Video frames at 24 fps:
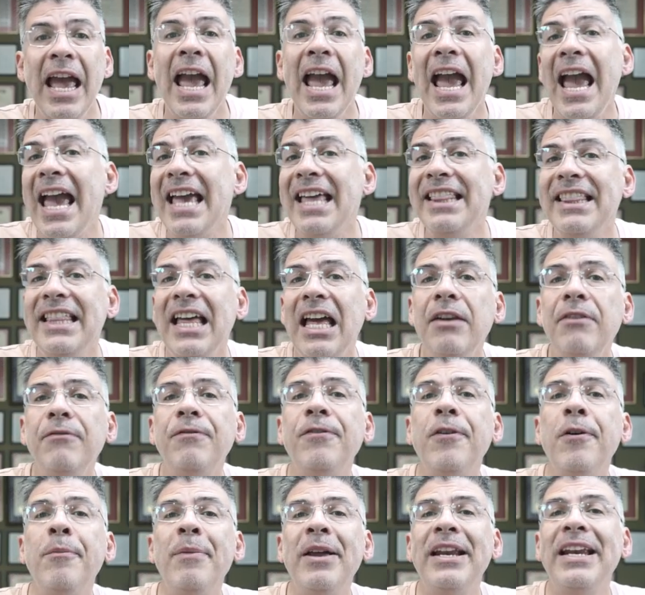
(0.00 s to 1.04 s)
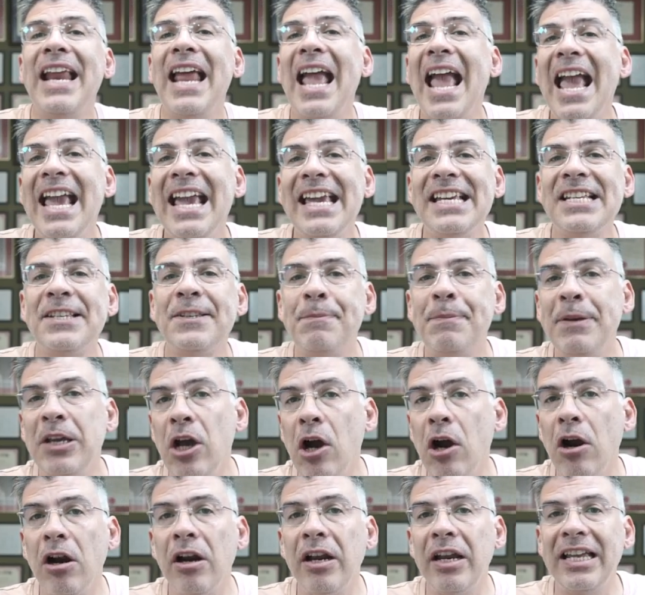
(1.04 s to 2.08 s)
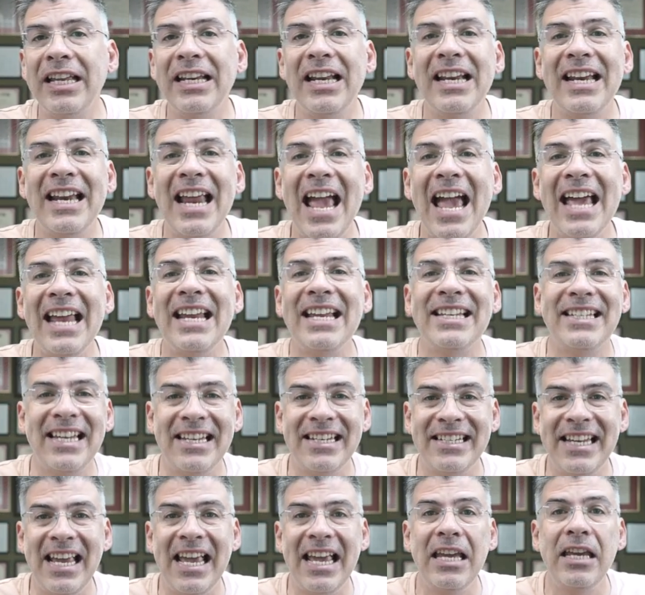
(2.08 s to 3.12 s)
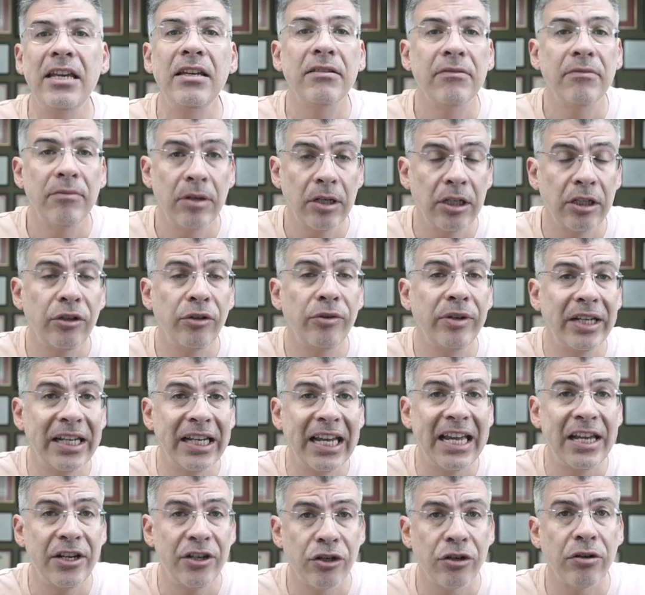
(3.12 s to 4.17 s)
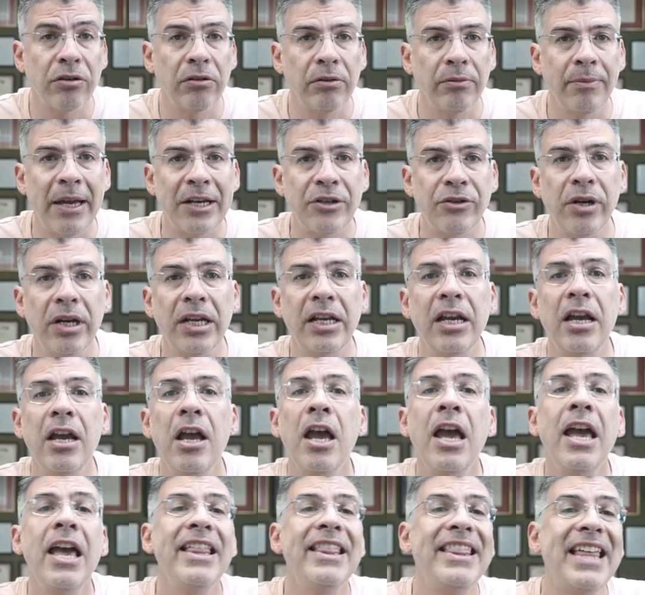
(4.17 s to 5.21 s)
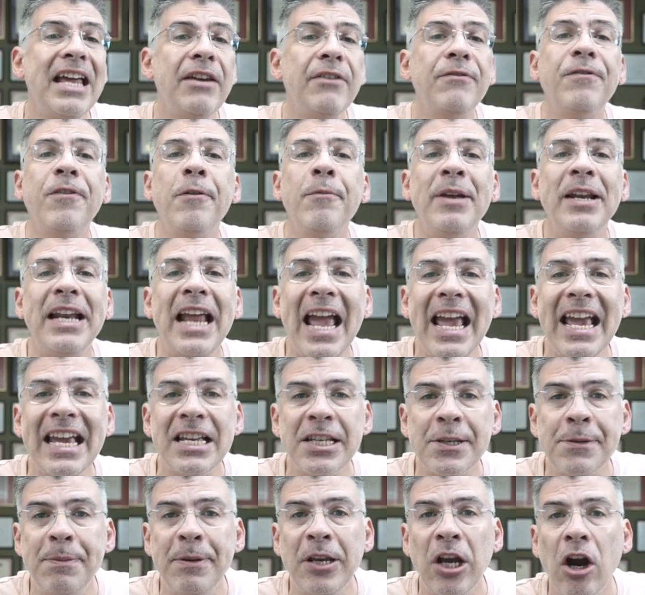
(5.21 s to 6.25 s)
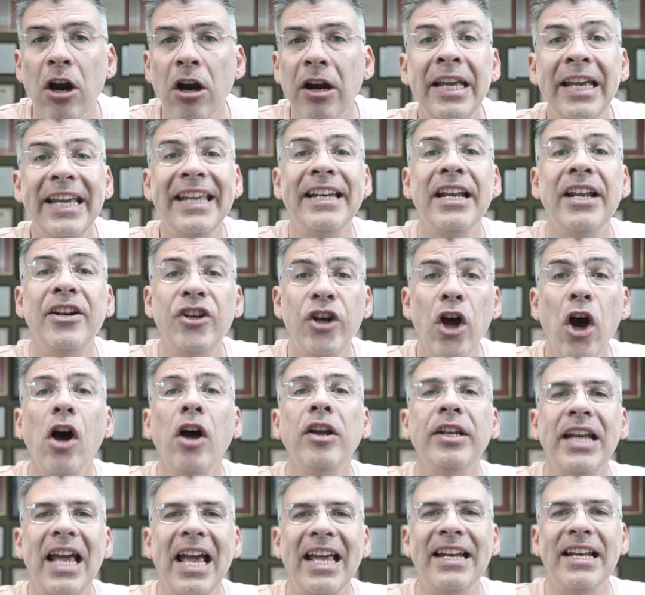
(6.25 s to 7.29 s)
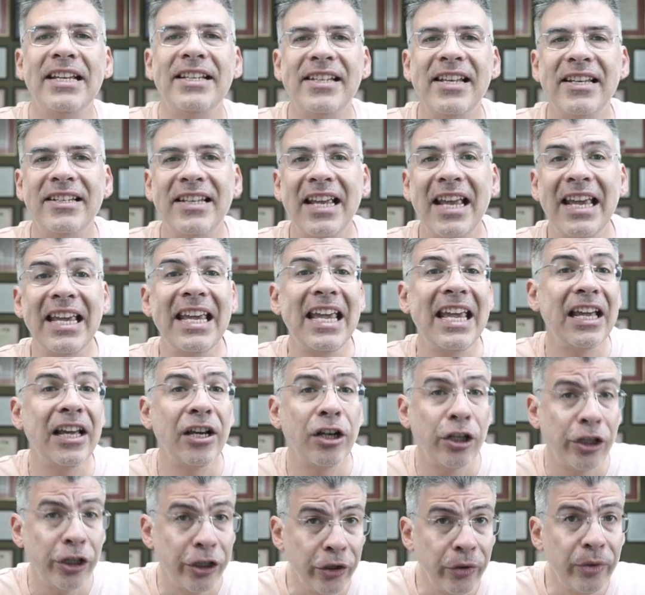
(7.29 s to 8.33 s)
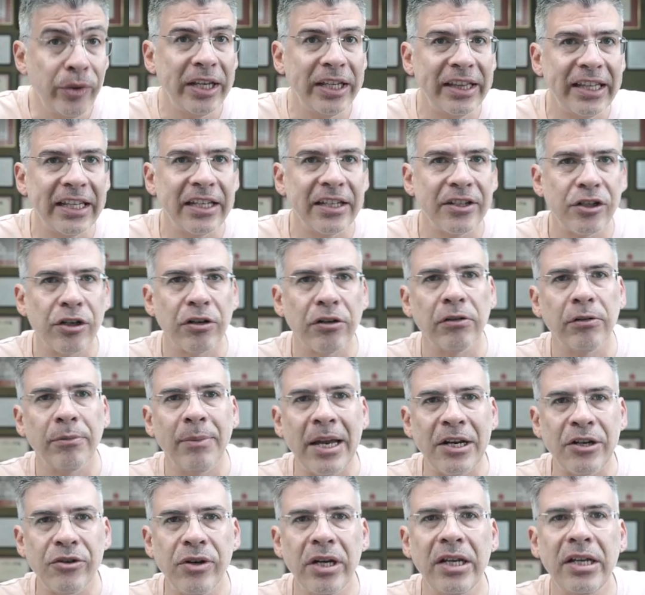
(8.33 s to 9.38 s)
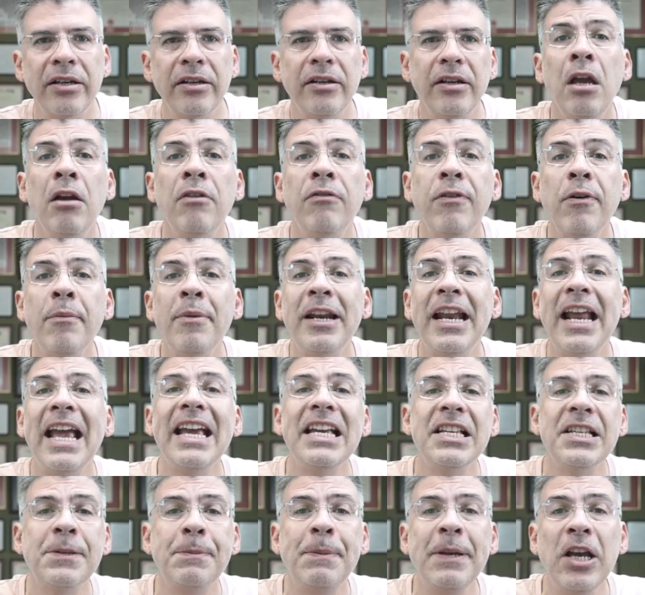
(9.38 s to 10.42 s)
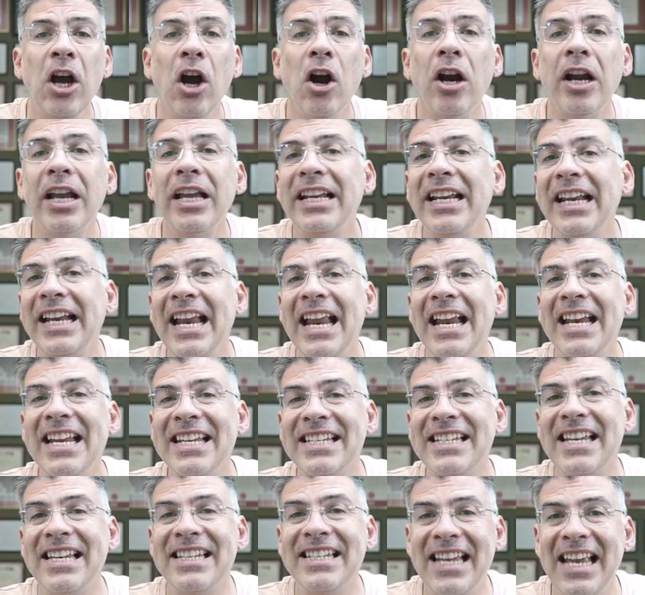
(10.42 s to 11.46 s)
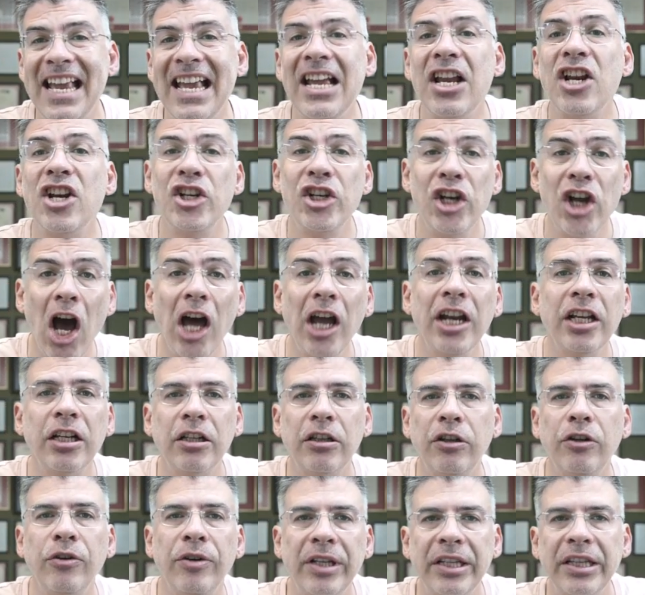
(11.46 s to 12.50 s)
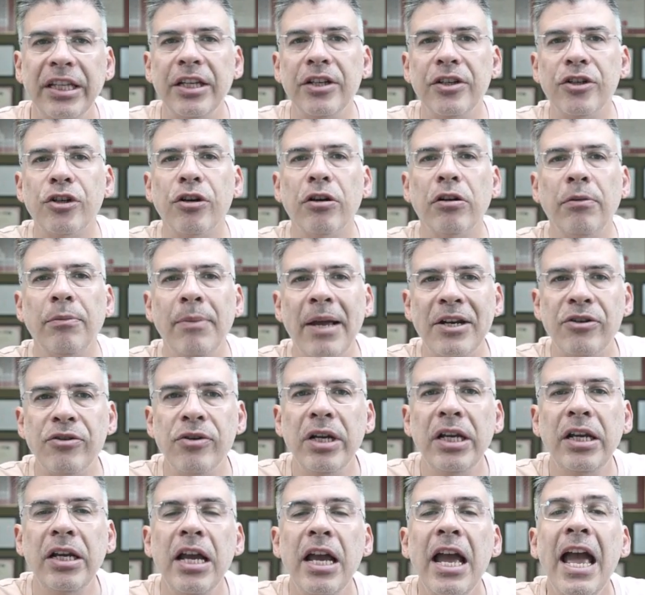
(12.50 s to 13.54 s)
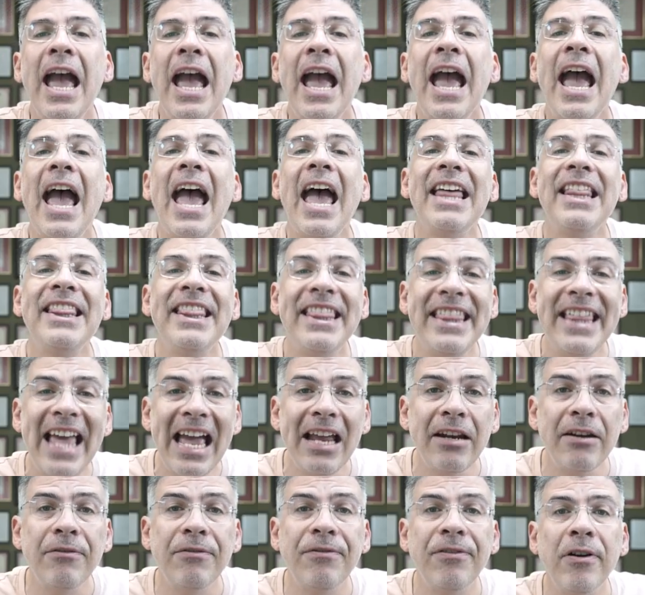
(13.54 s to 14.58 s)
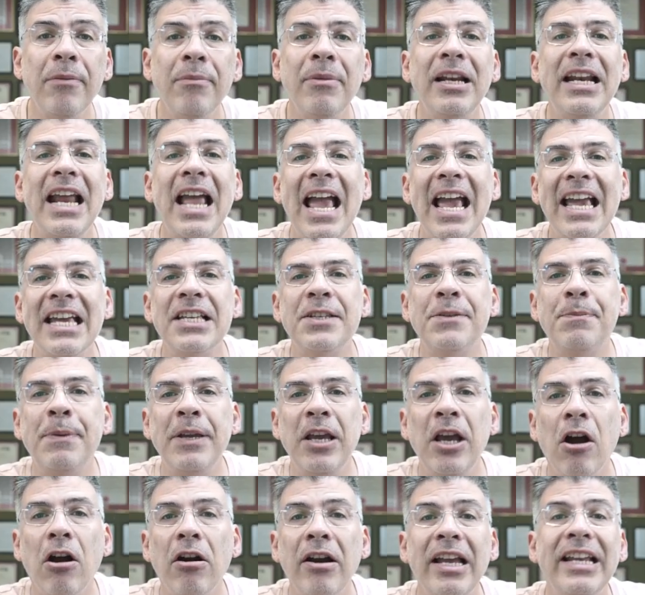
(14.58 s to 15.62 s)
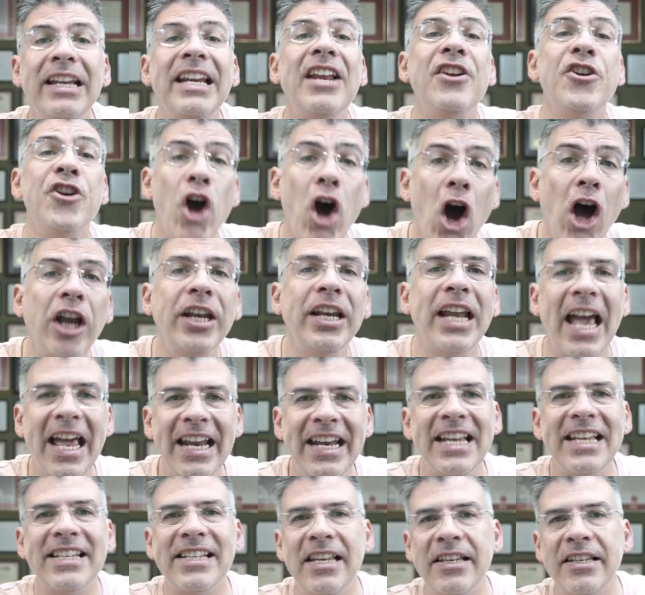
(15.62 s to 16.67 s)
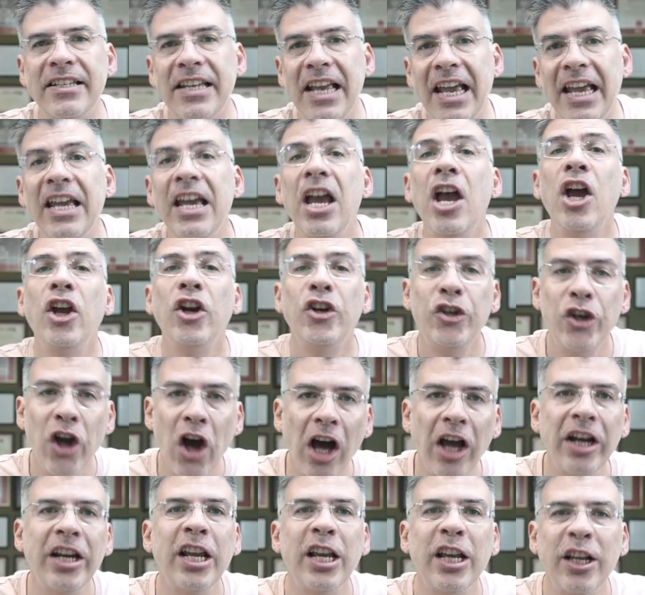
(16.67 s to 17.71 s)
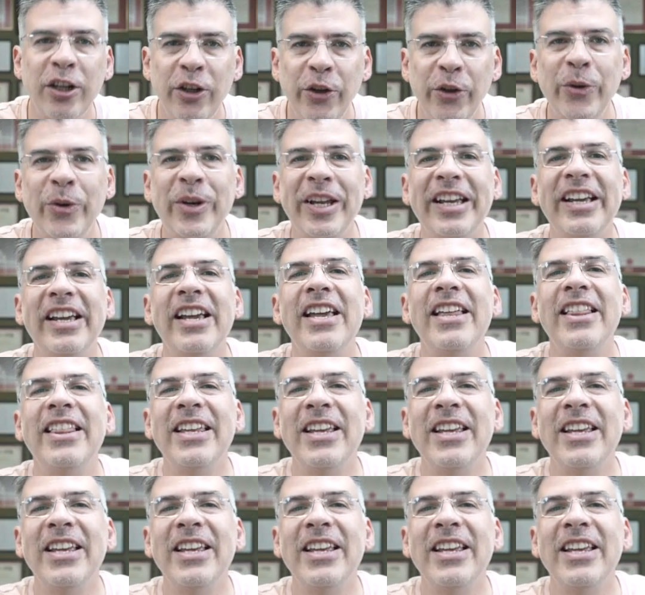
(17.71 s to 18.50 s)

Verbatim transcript: and then from an A S B R in an N S S A, including internal metric, then from an A S B R in a non-N S S A, including the internal metric, from an A S B R in an N S S A, not including the internal metric, and then from an A S B R in a non-N S S A, not including the